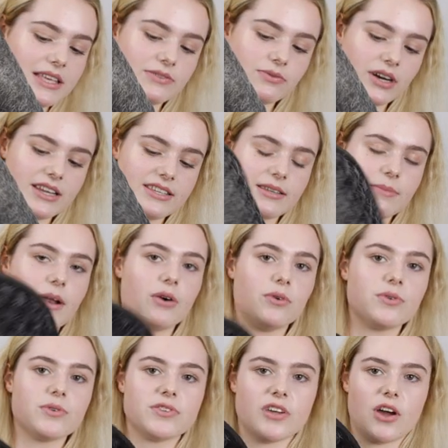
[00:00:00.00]
it's really similar.
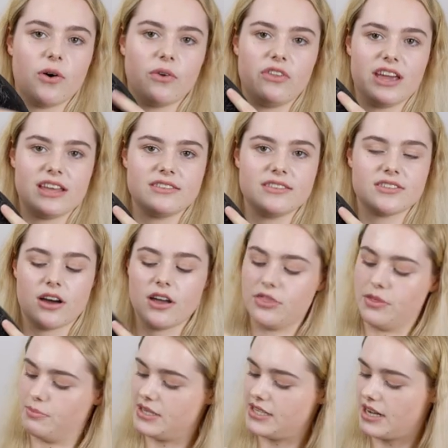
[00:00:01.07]
Also on the inside,
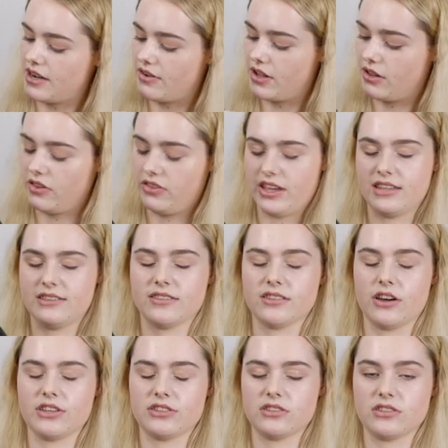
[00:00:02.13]
the material on the
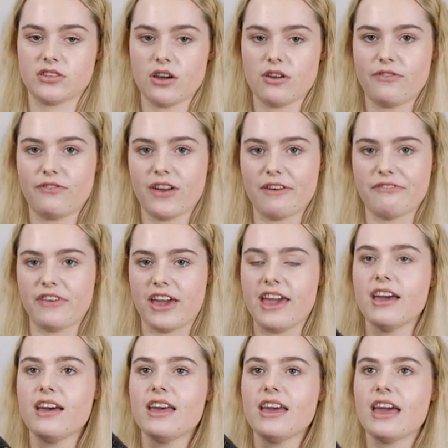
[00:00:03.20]
inside is so
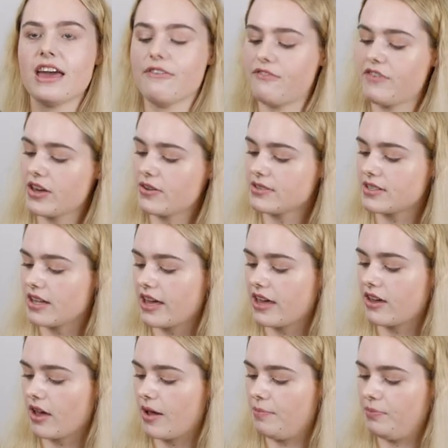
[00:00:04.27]
fluffy. It feels
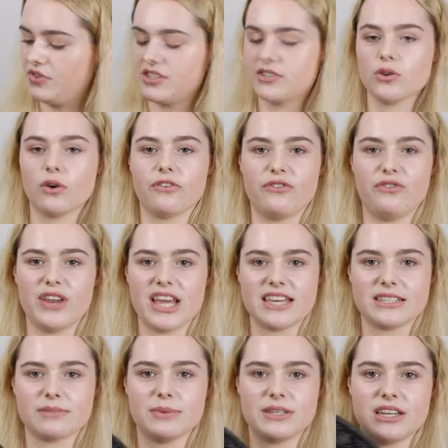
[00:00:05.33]
like this sort of
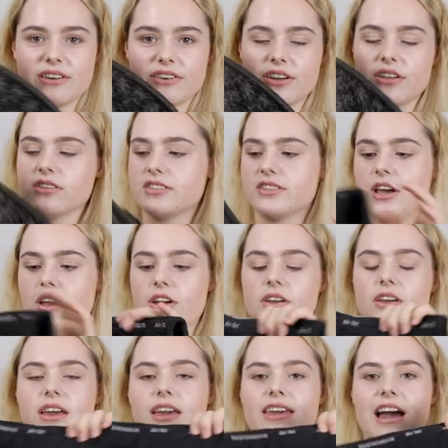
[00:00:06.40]
fleece material. So
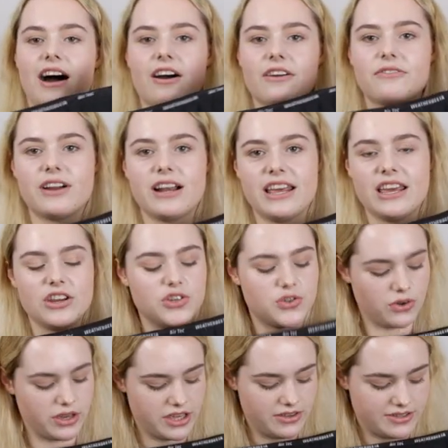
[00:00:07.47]
yeah, I really
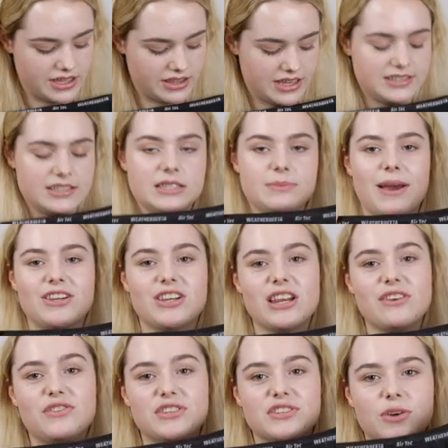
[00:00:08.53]
enjoy using this,
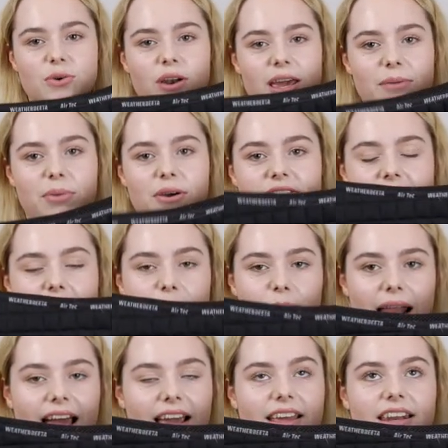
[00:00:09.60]
especially for schooling because it's
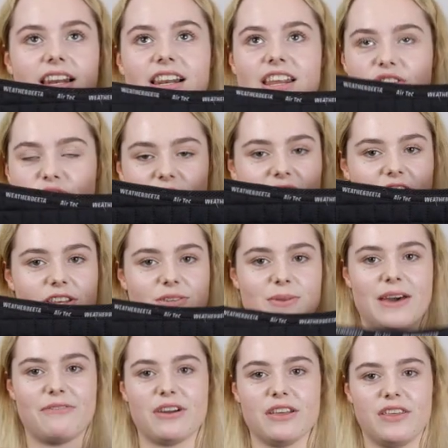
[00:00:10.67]
black and it literally goes with
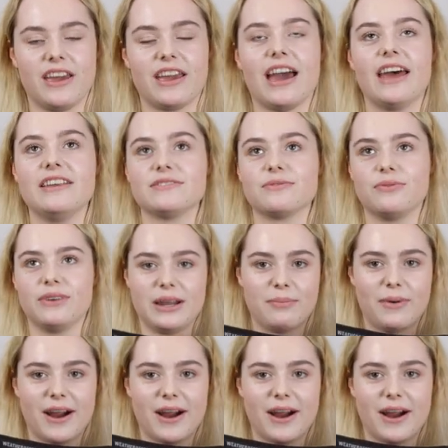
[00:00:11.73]
everything and it's really